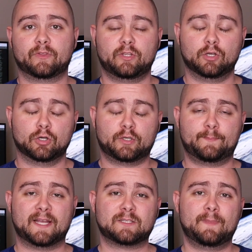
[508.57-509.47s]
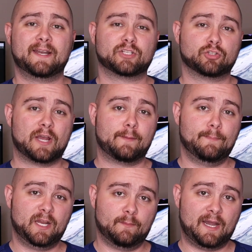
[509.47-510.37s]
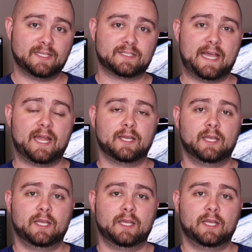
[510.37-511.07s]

Your best bet is to try to minimize that.